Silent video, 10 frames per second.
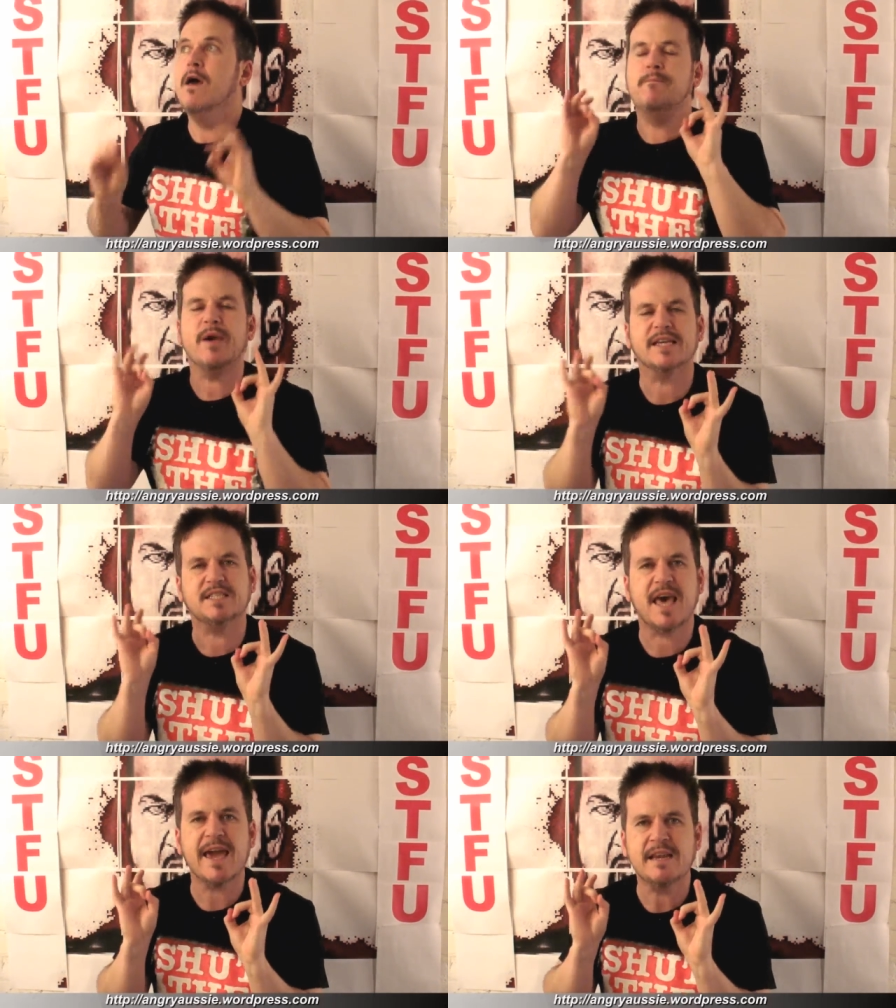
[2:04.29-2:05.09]
Because
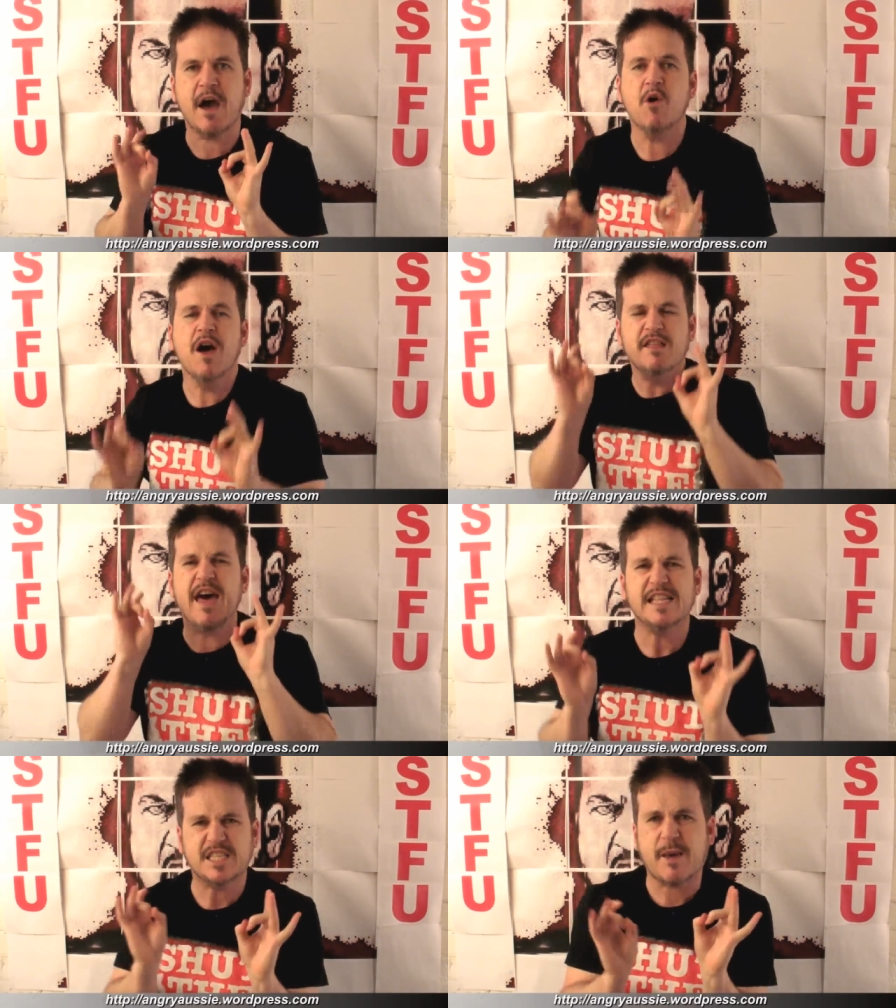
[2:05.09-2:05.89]
they know
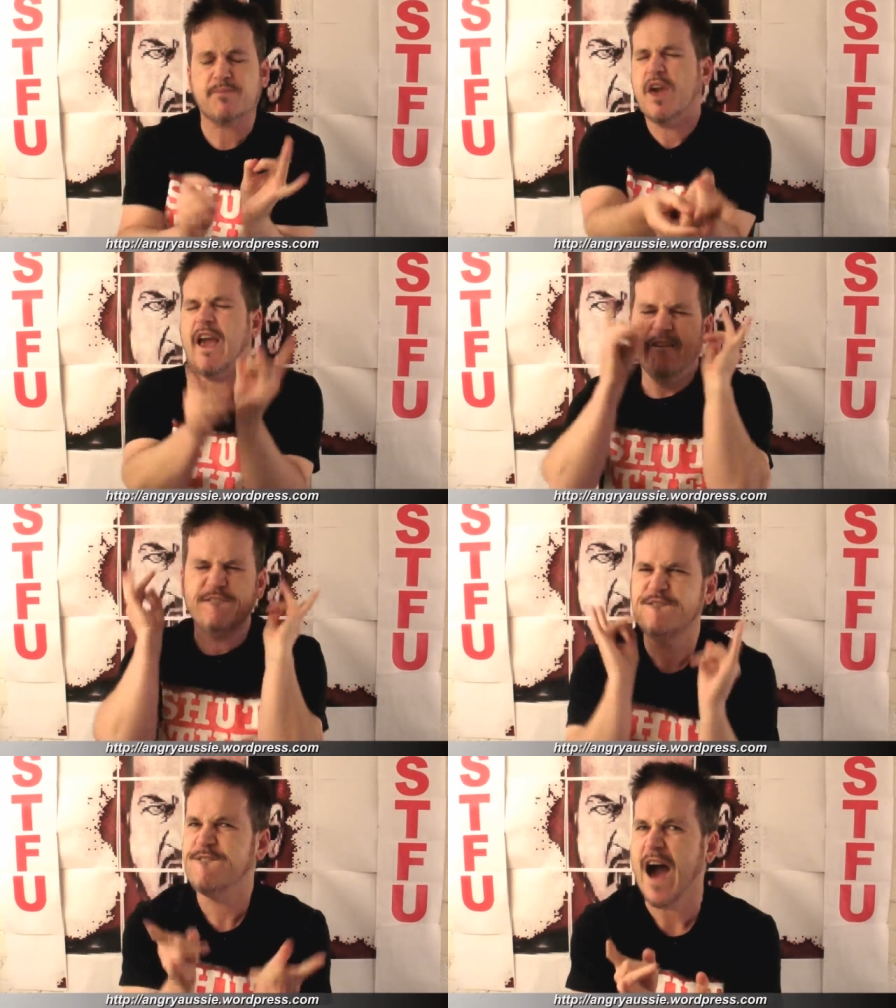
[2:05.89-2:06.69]
that's something
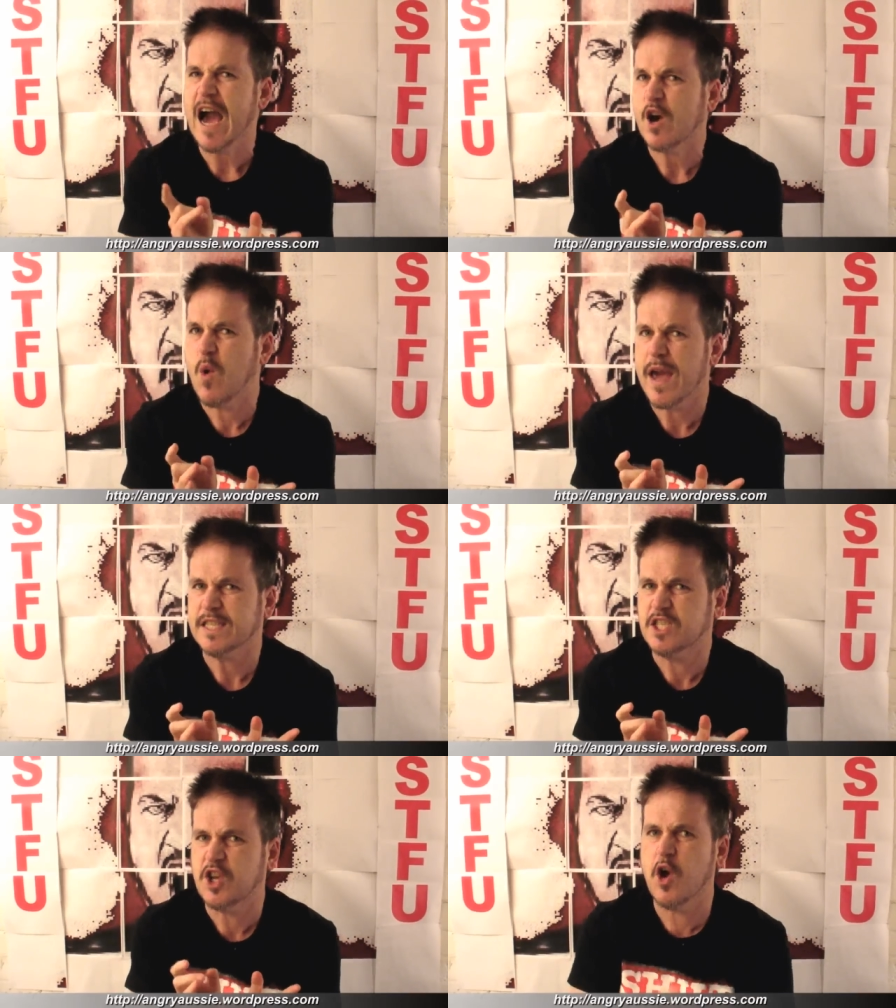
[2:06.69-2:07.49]

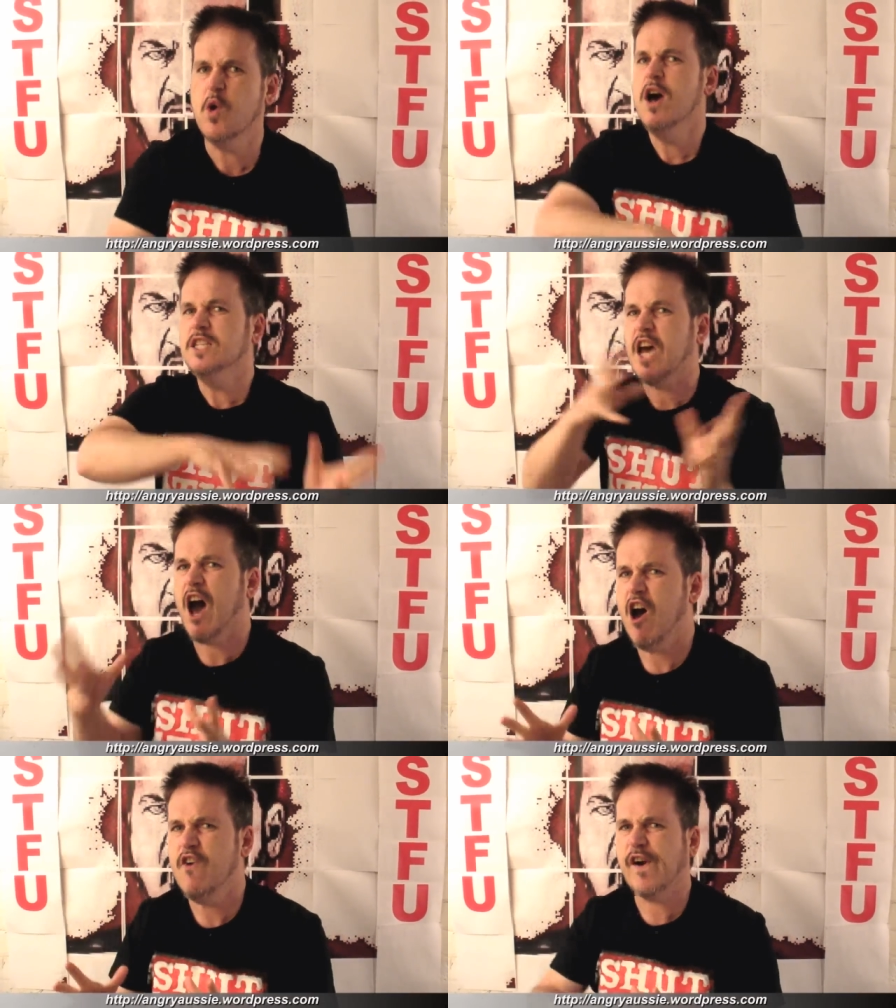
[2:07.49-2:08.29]
fuckwits do to
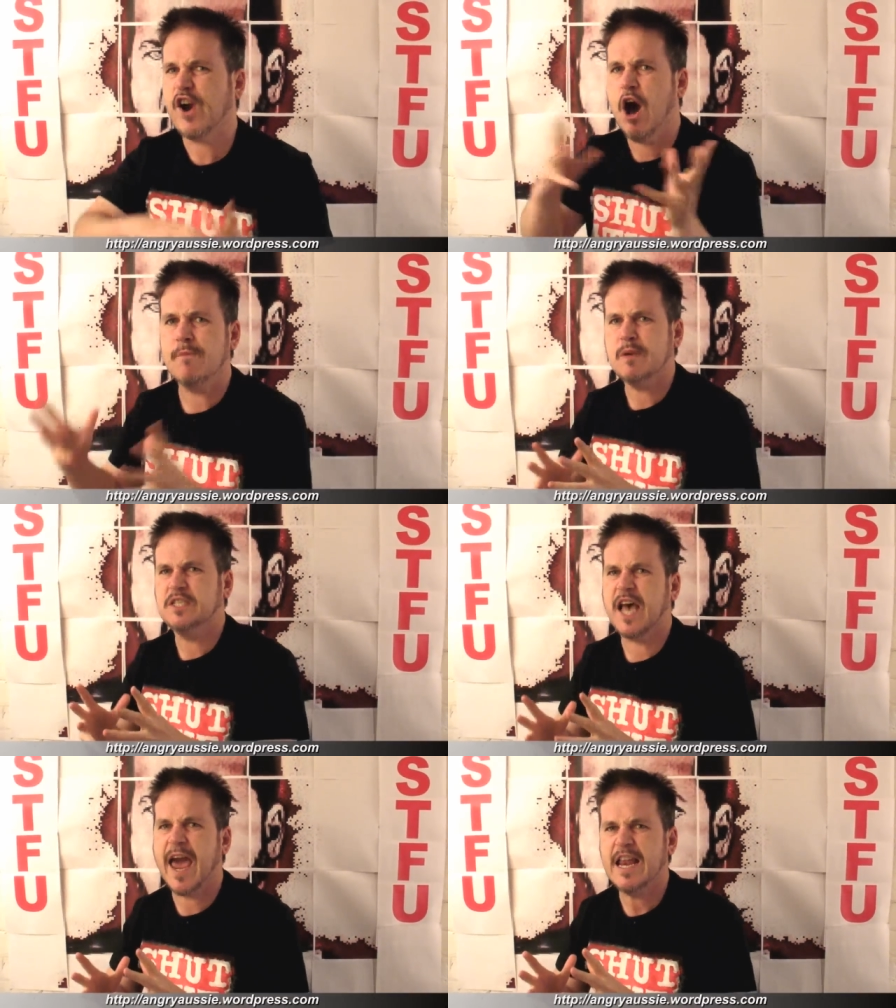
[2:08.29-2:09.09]

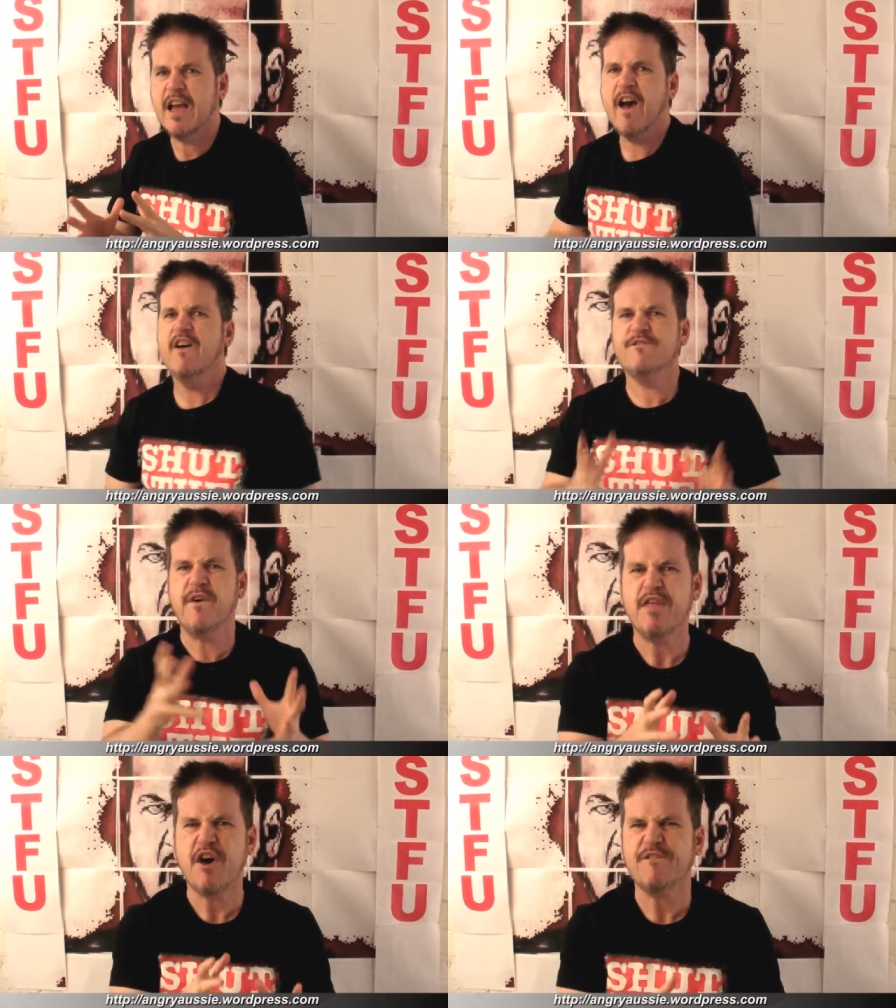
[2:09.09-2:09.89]
overcompensate for
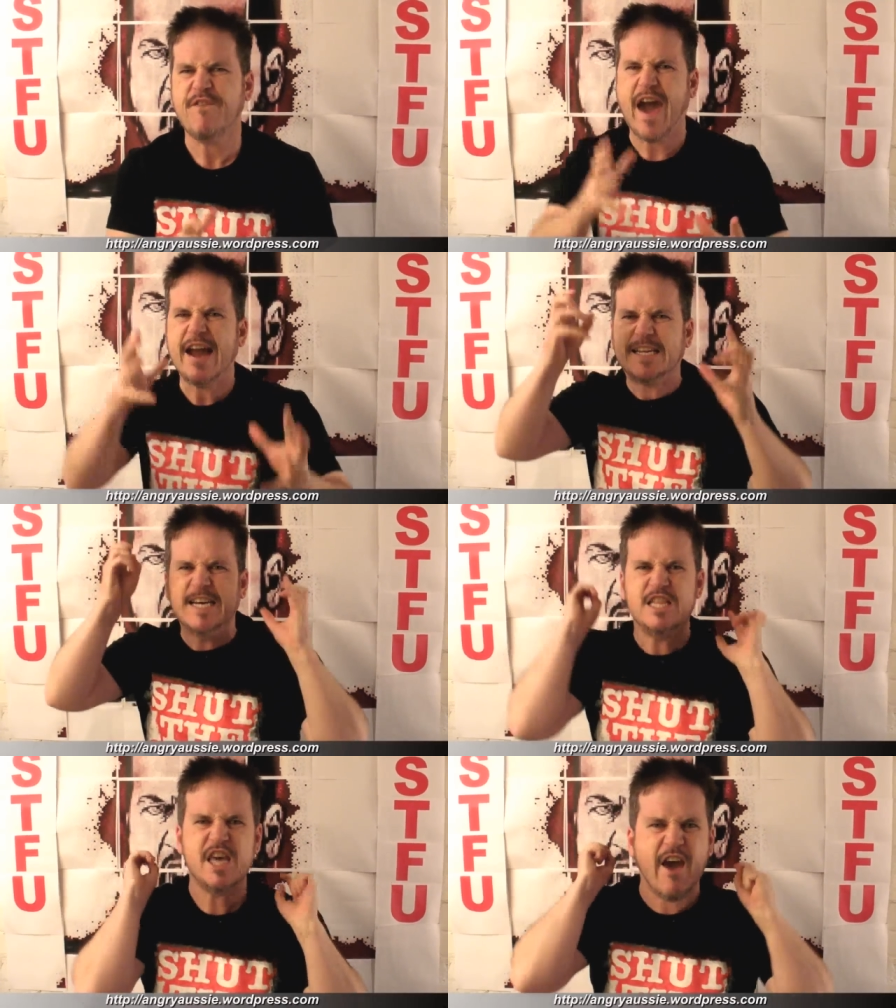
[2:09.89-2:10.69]
the fact
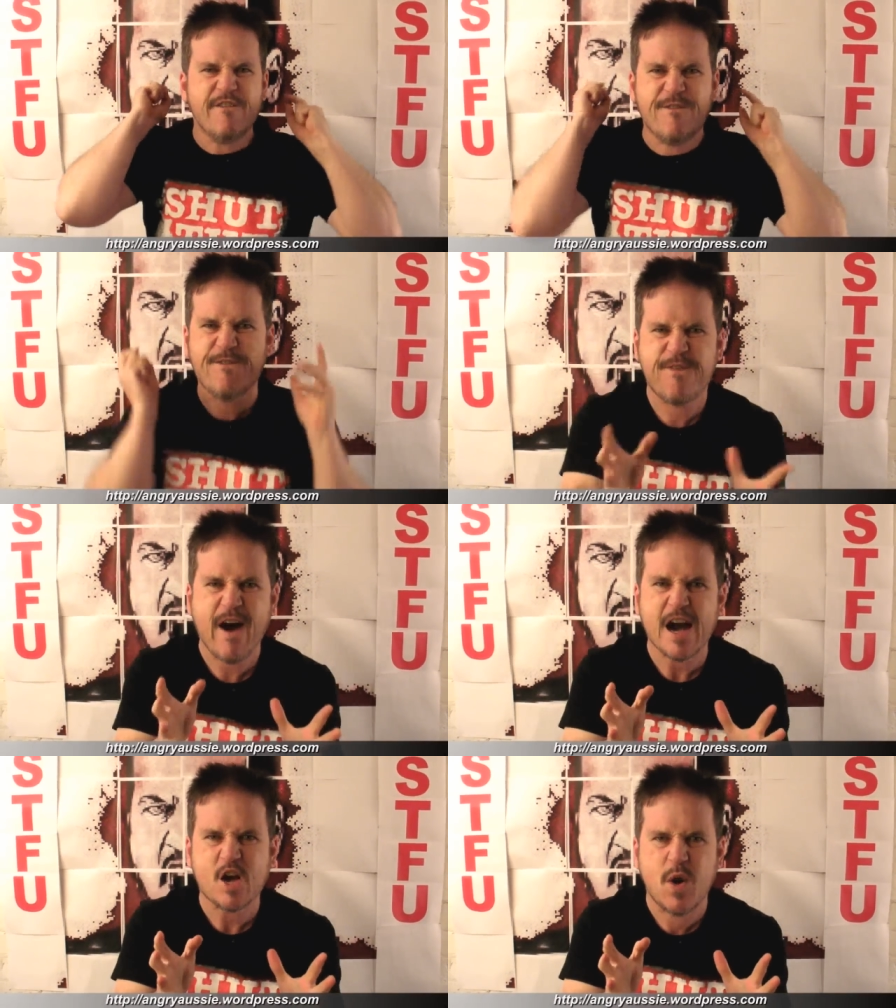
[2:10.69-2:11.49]
they're
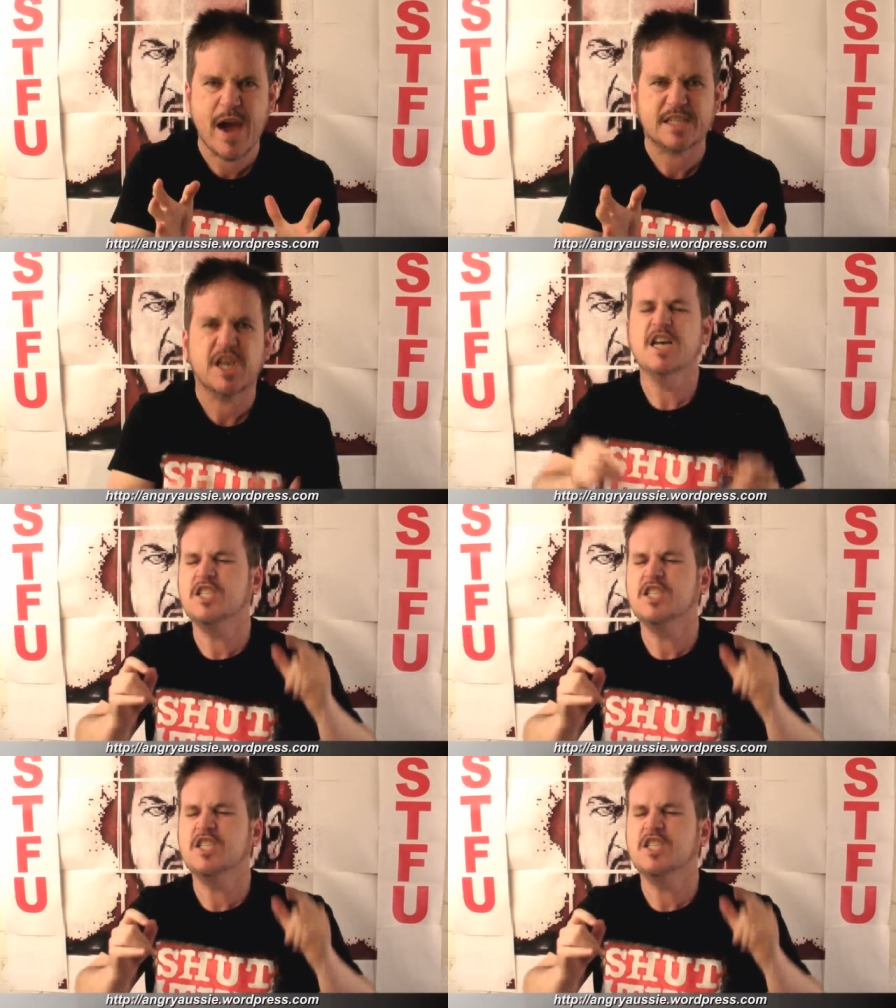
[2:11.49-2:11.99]
fuckwits.